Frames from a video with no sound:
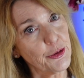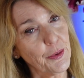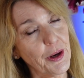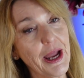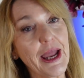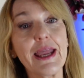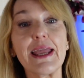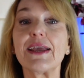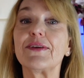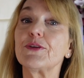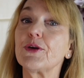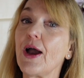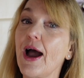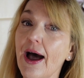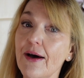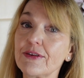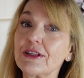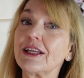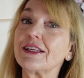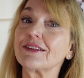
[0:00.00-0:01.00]
the way, if you
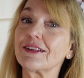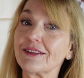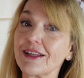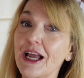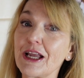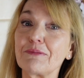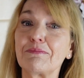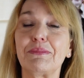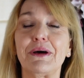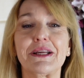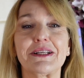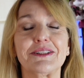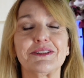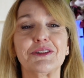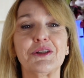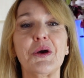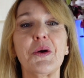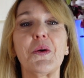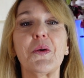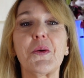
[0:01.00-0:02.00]
haven't hit the like
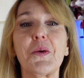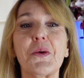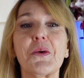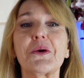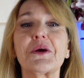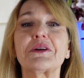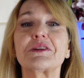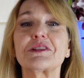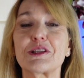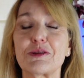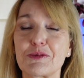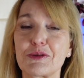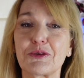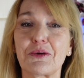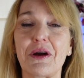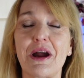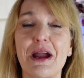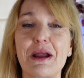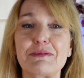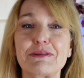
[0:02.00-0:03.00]
button or
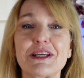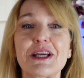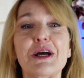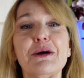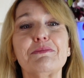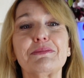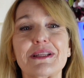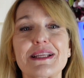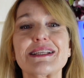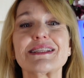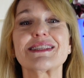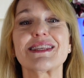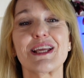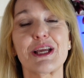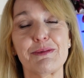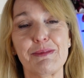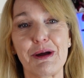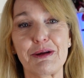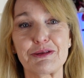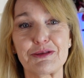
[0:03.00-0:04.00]
subscribed, please think
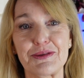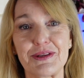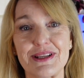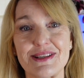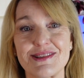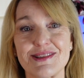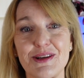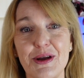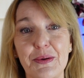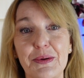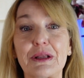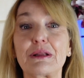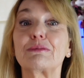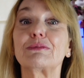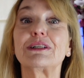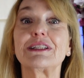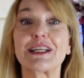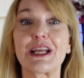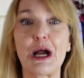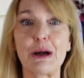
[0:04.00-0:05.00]
about doing so. It'll
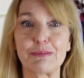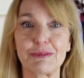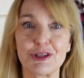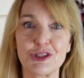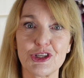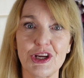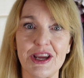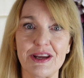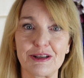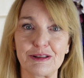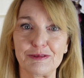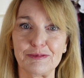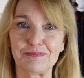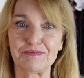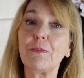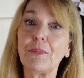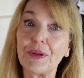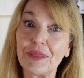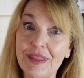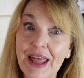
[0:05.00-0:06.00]
really help the channel.
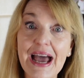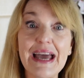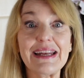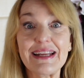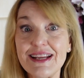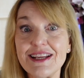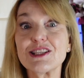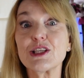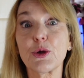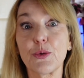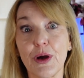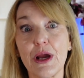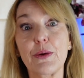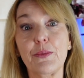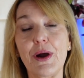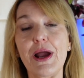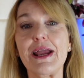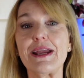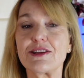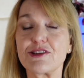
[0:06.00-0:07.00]
But that is a great
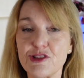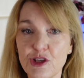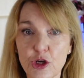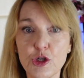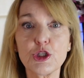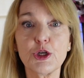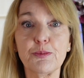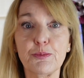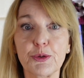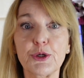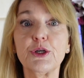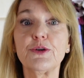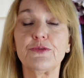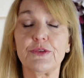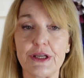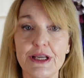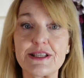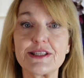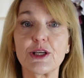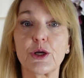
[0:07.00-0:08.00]
way. Social proof
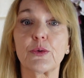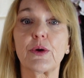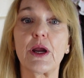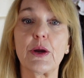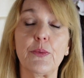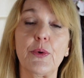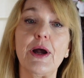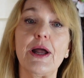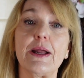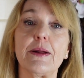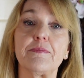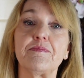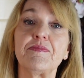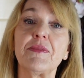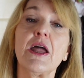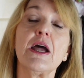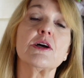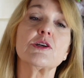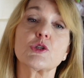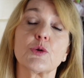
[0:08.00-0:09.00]
is a great way.
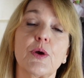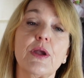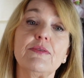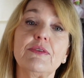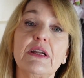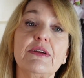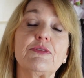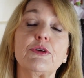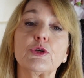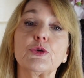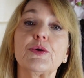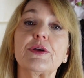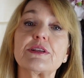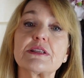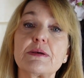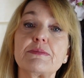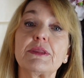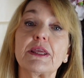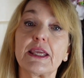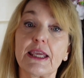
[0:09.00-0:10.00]
So even if you're doing
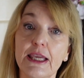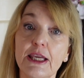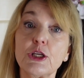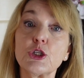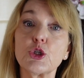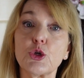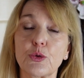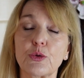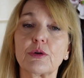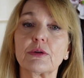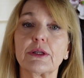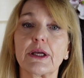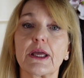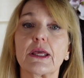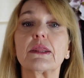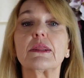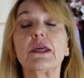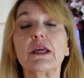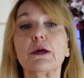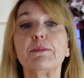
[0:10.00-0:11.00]
something internally,
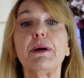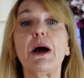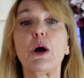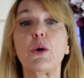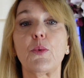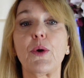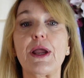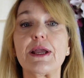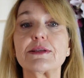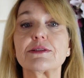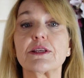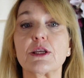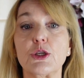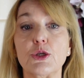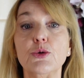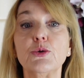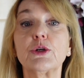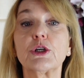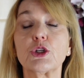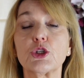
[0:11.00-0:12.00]
think about ways that
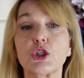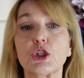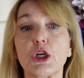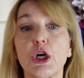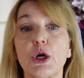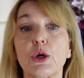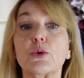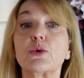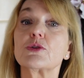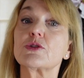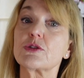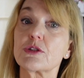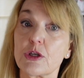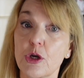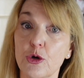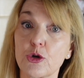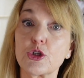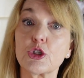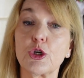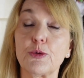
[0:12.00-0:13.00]
you can show
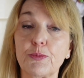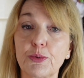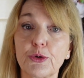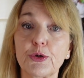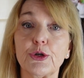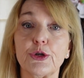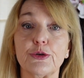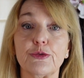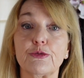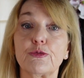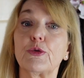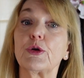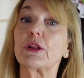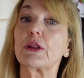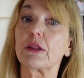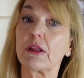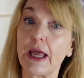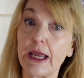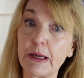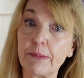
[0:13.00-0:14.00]
social proof with
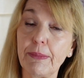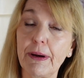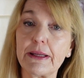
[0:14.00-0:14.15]
like